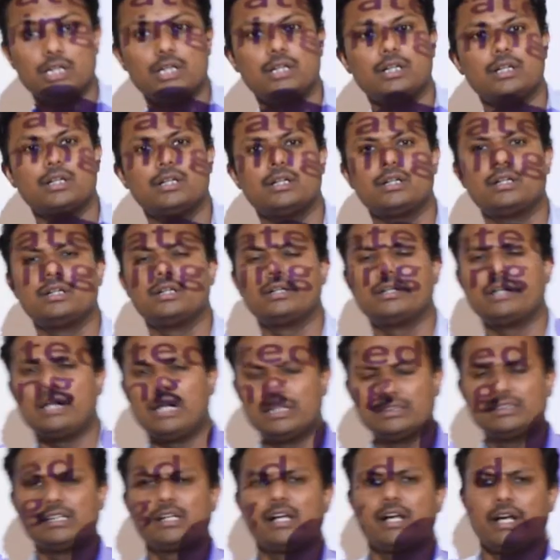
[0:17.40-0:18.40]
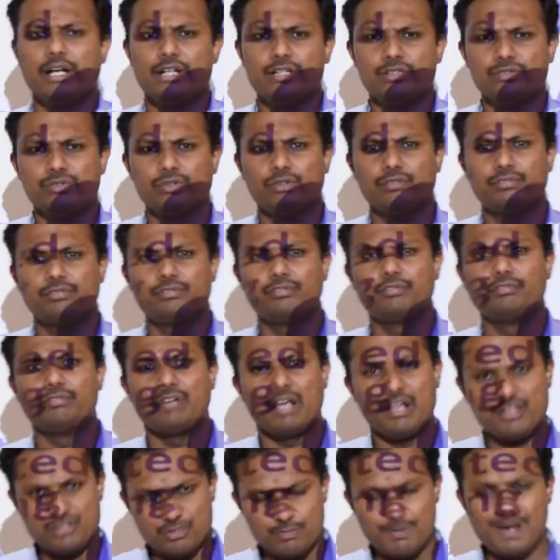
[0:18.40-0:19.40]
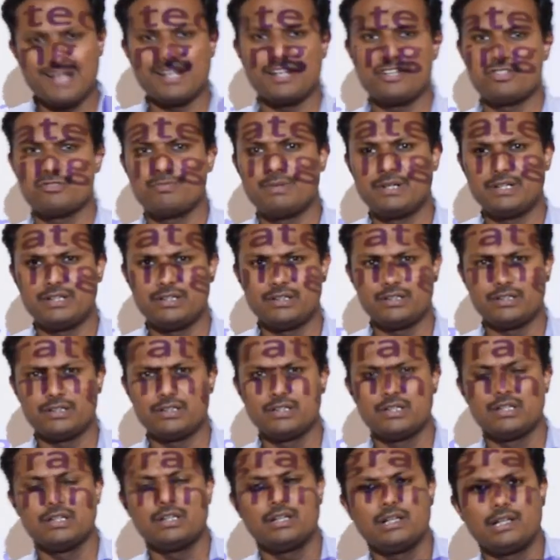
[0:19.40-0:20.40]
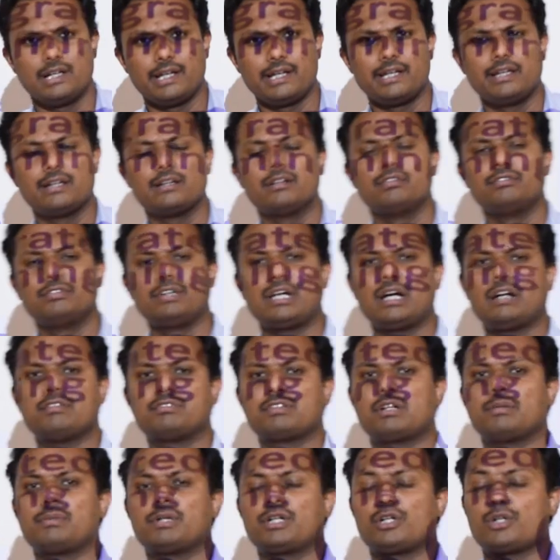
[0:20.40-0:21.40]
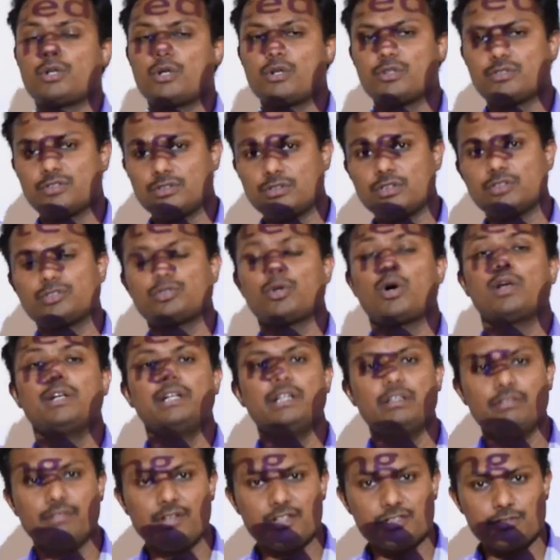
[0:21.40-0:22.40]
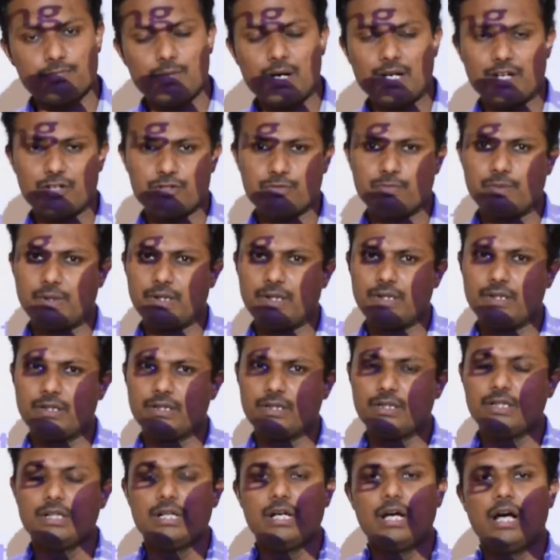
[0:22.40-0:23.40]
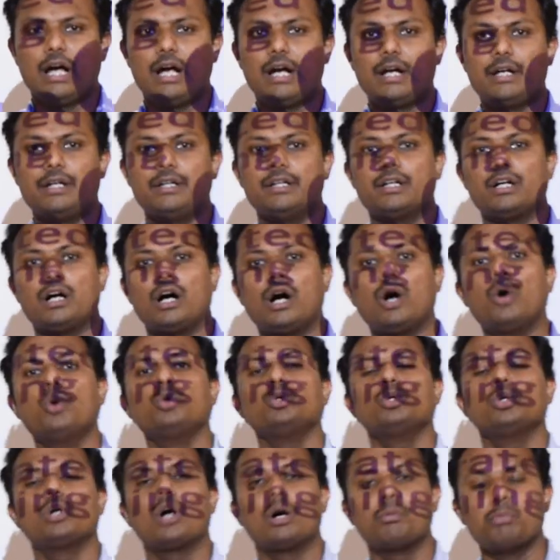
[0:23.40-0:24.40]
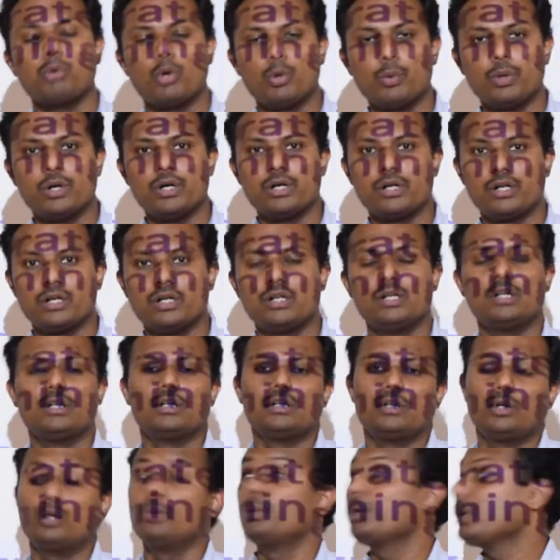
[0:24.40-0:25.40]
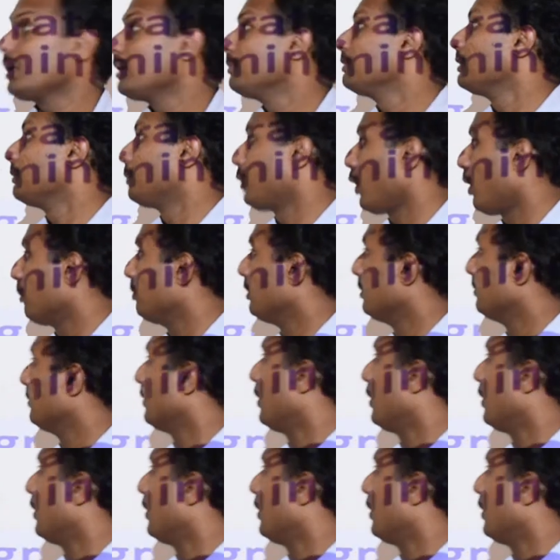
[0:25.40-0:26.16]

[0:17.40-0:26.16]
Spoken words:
other kinds of waste management, like we have come across the solid waste management and how to overcome the problem